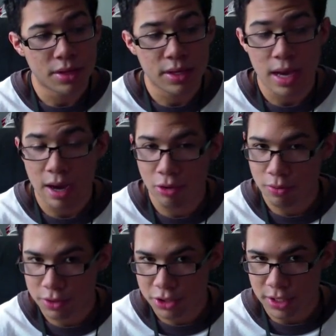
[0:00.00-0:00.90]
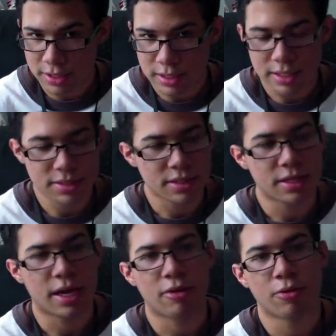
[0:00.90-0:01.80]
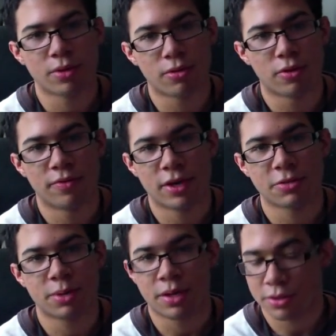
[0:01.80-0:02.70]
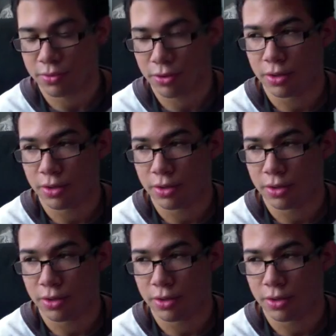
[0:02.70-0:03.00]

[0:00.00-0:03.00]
The hour with John Delancey and the hour with Lauren Faust panels